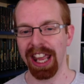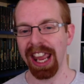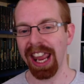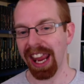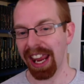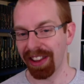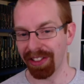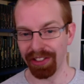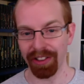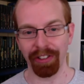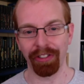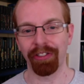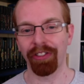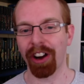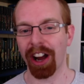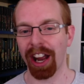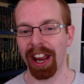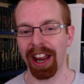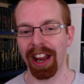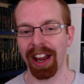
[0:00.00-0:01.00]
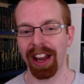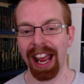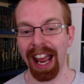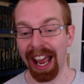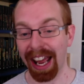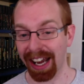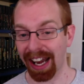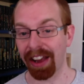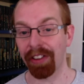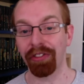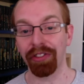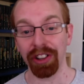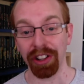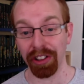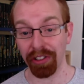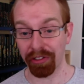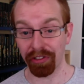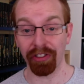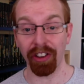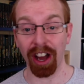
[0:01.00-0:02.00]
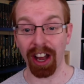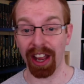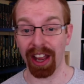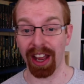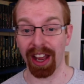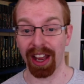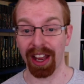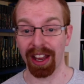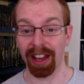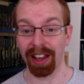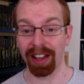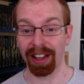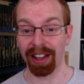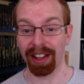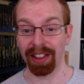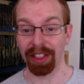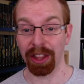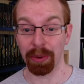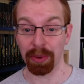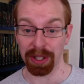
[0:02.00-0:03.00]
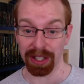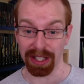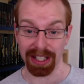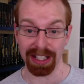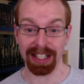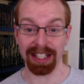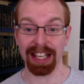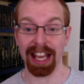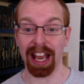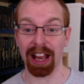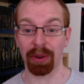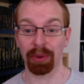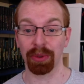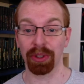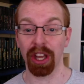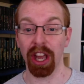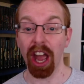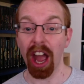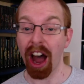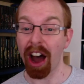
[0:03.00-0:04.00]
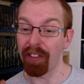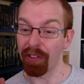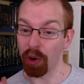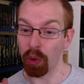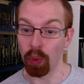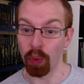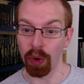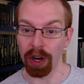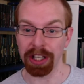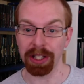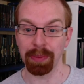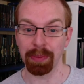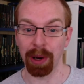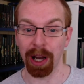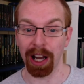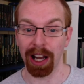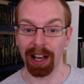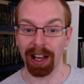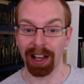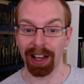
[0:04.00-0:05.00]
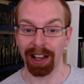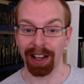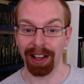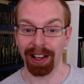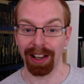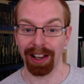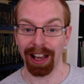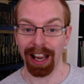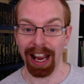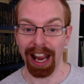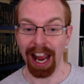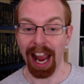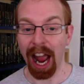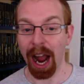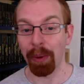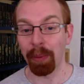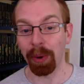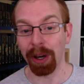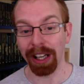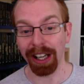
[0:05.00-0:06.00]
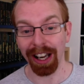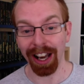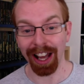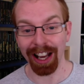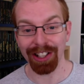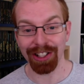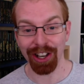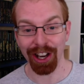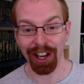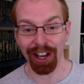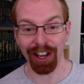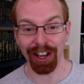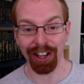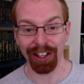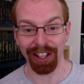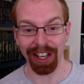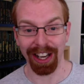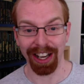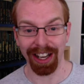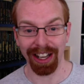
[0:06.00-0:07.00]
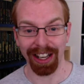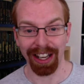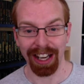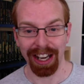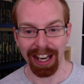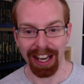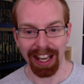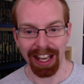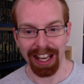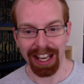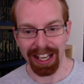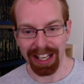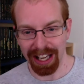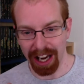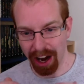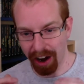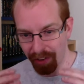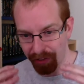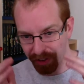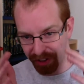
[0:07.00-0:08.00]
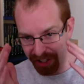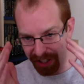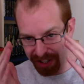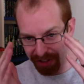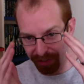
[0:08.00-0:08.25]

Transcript: in the fire. And after the fire, there was the sound of a whisper. And when Elijah heard it, he covered his